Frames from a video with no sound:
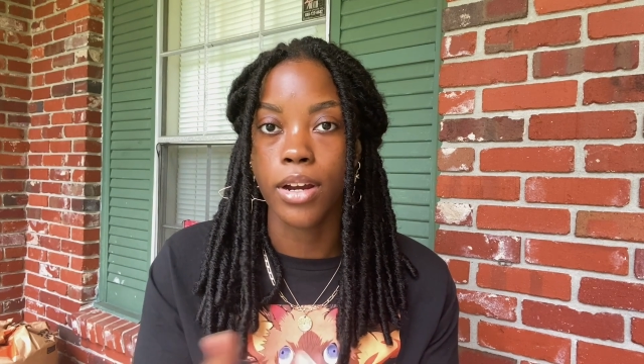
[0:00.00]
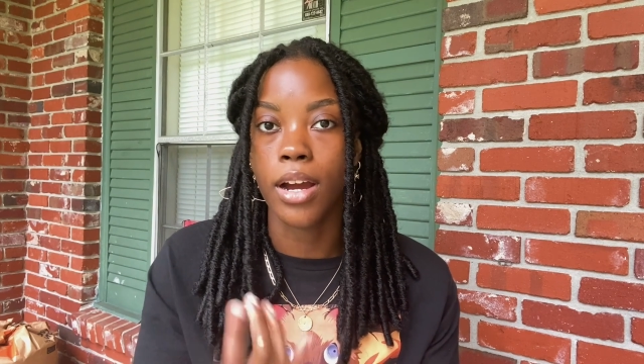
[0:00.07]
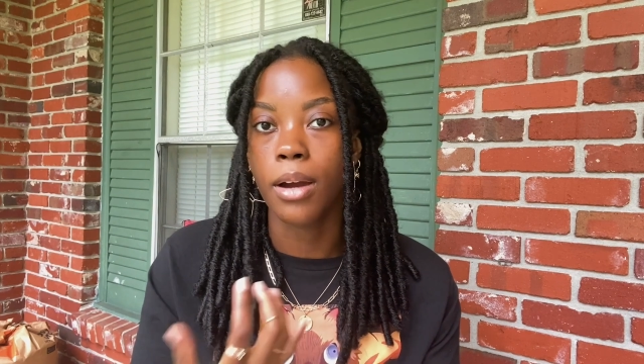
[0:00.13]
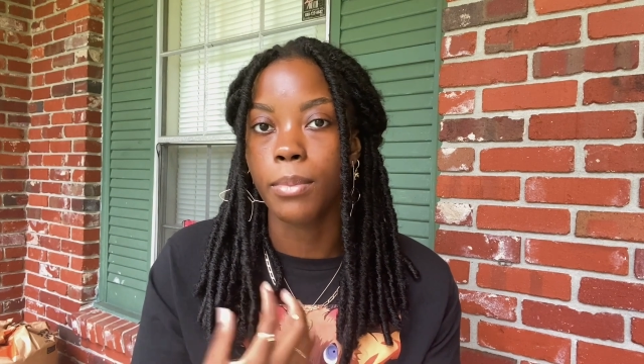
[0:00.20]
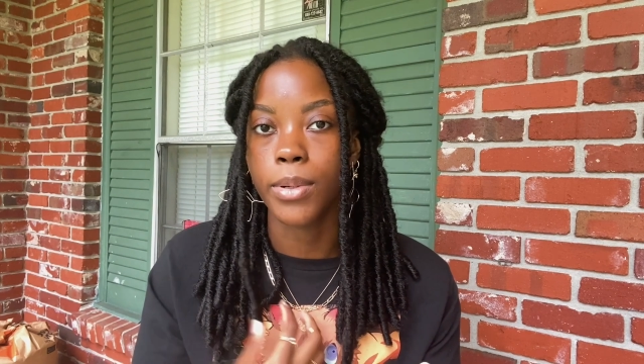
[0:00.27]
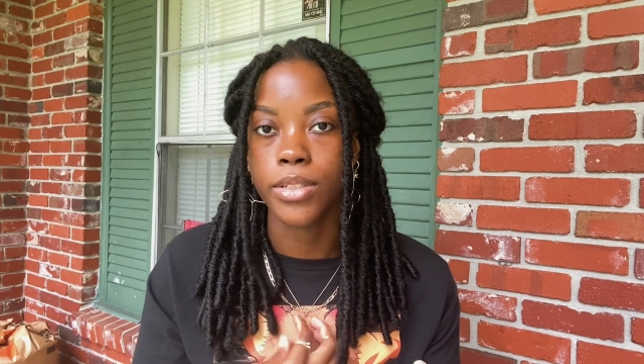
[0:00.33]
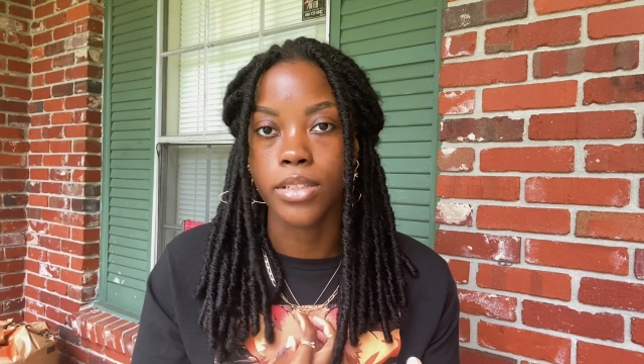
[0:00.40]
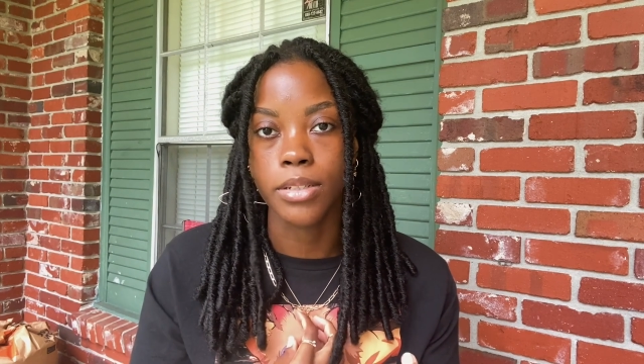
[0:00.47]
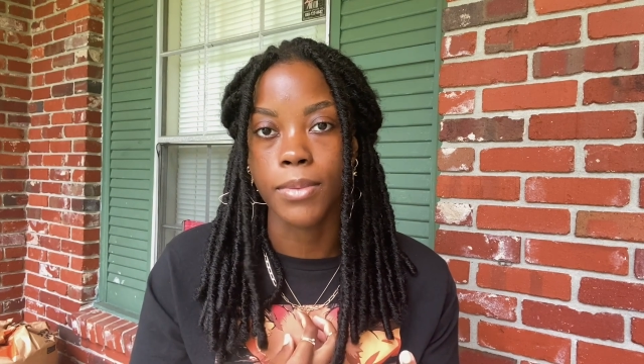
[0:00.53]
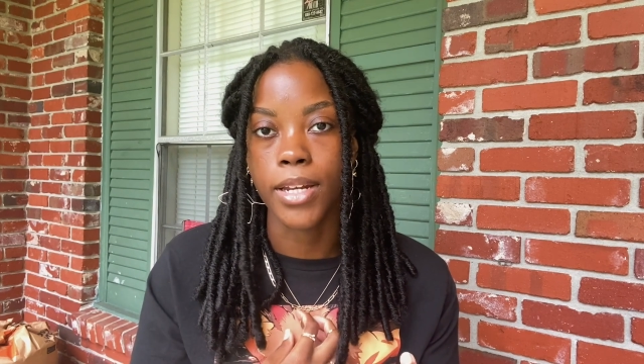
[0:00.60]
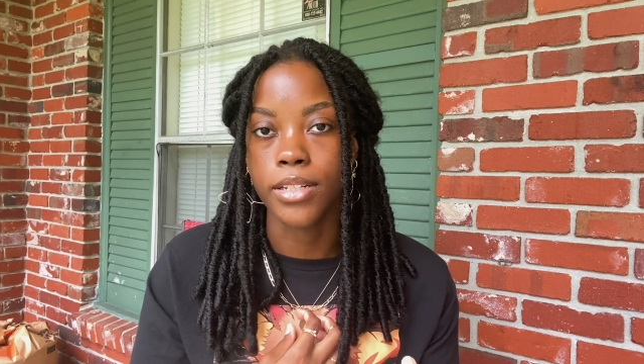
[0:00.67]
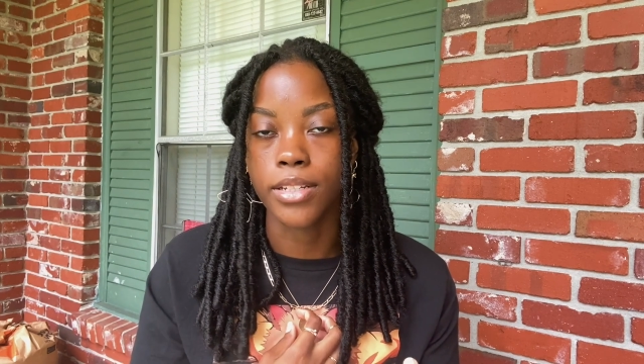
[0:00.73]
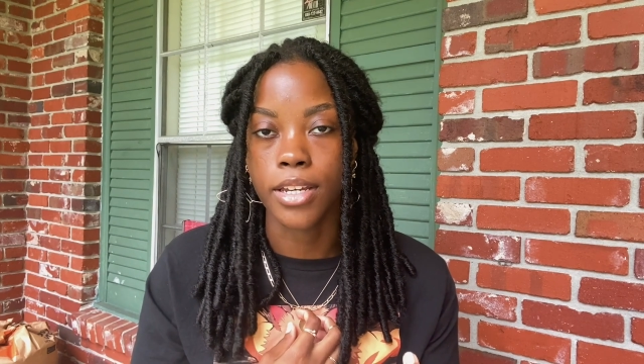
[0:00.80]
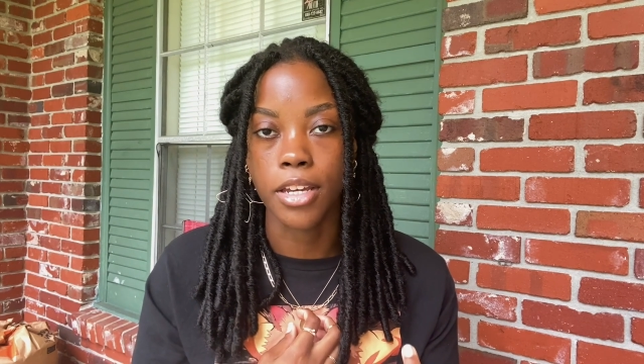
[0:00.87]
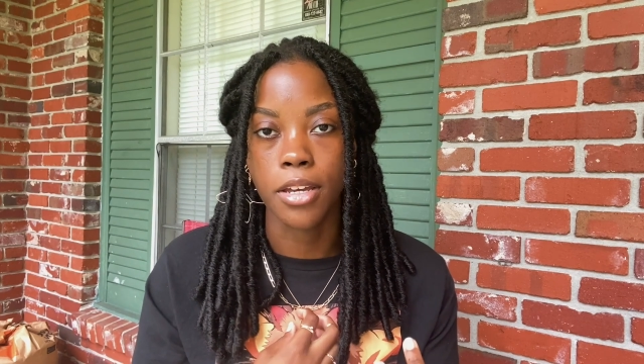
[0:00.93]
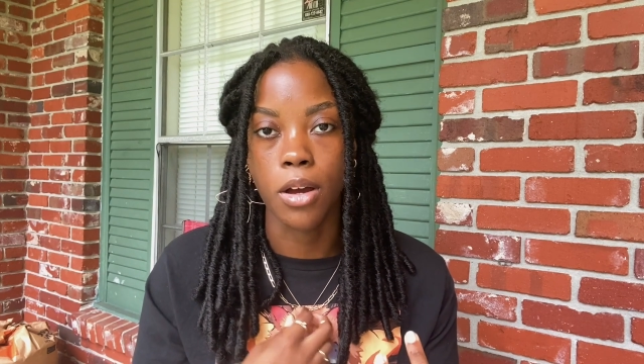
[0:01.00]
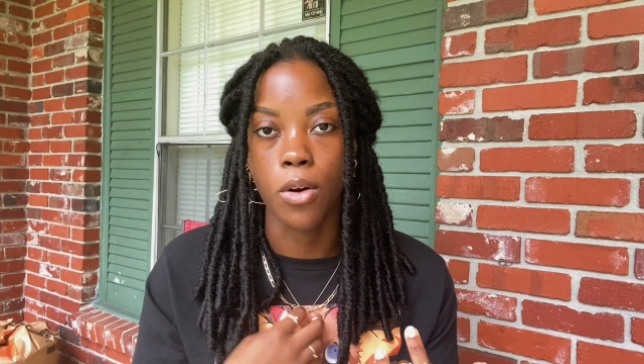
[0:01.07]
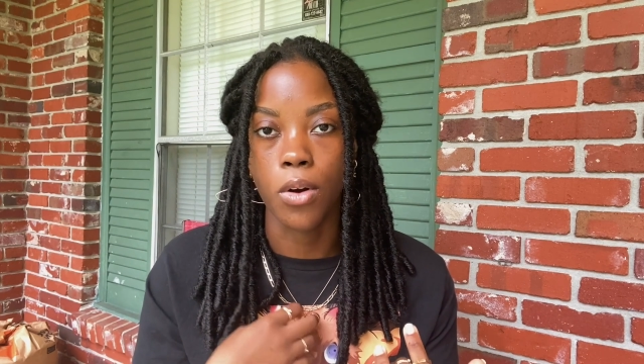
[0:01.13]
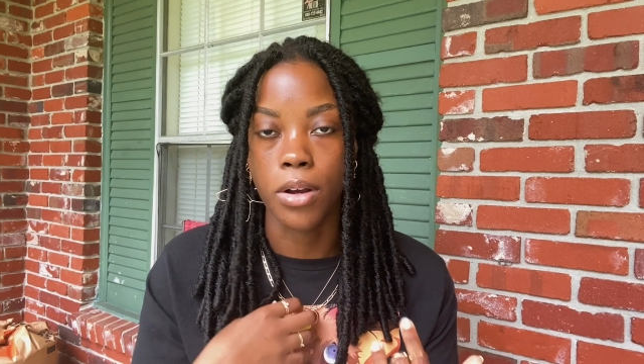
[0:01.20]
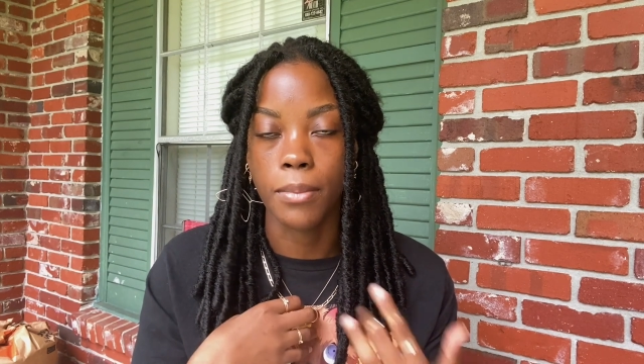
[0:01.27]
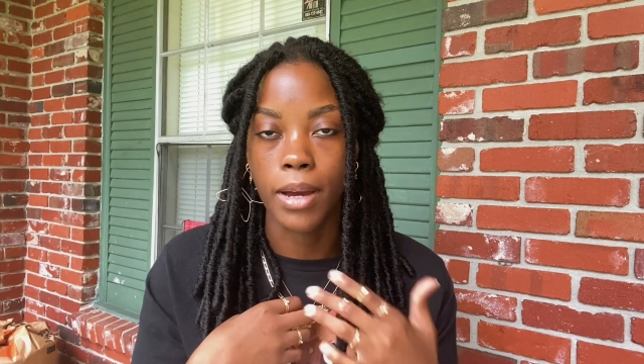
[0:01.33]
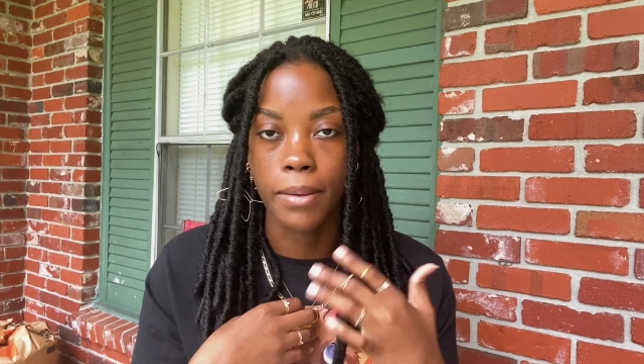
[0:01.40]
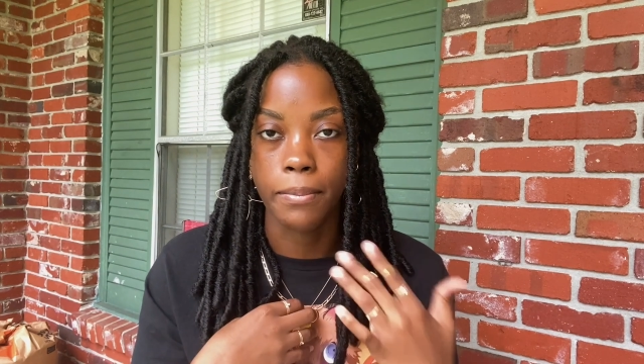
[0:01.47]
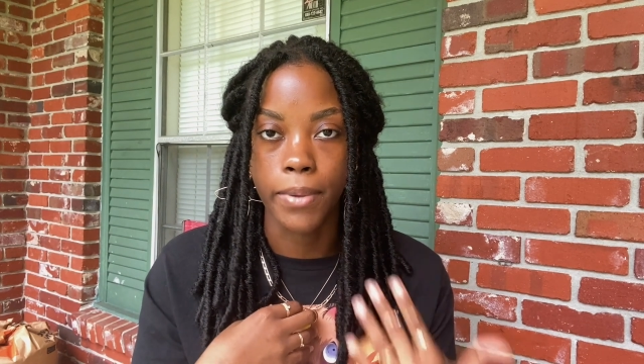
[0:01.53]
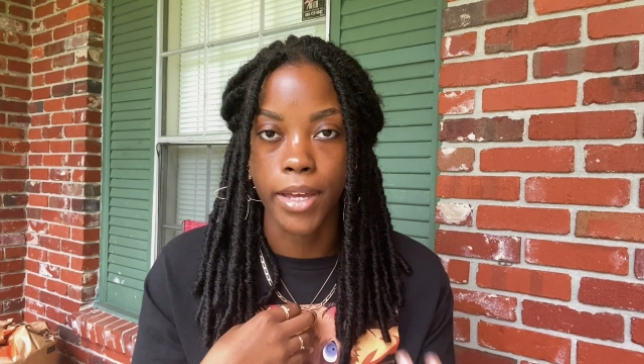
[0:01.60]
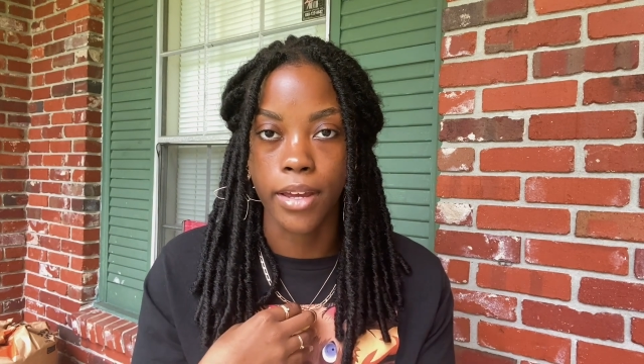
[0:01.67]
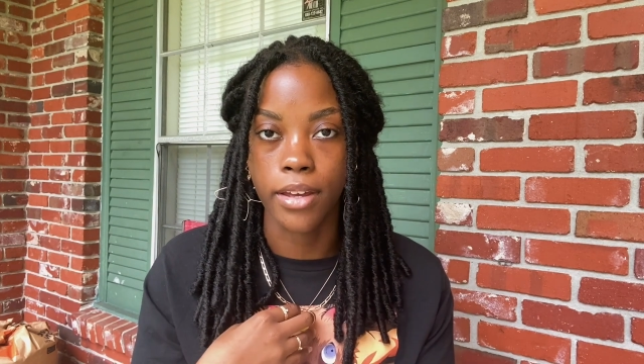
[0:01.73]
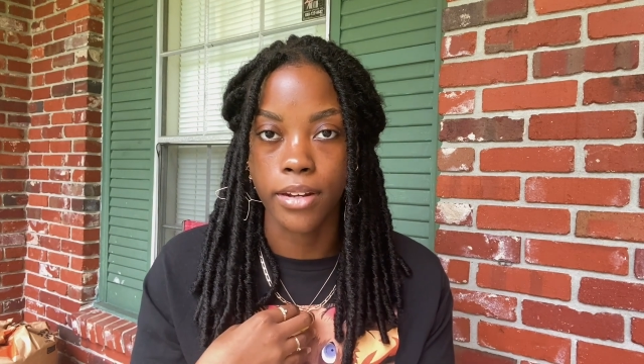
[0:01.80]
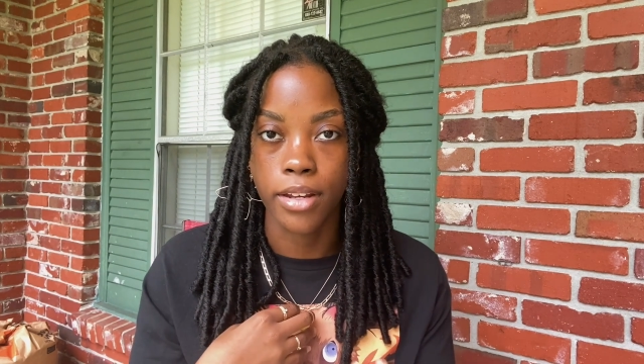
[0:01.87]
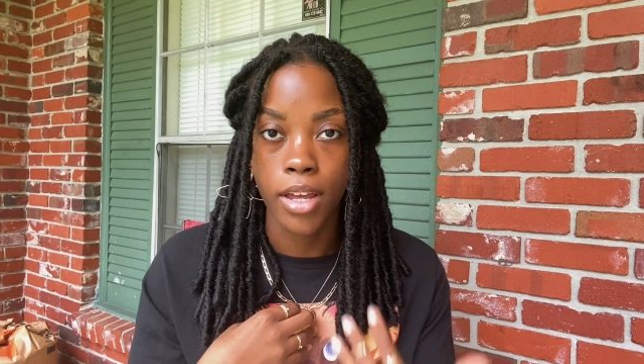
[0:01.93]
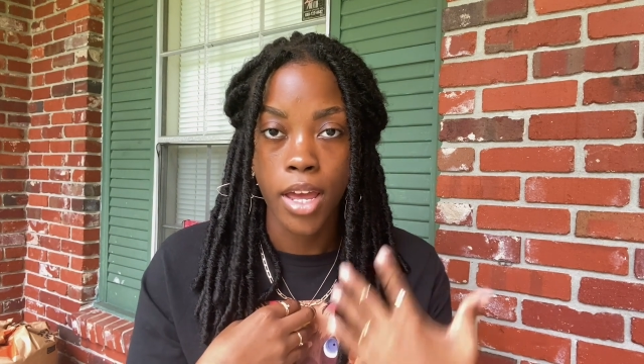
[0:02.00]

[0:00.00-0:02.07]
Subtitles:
I personally meditate on my bed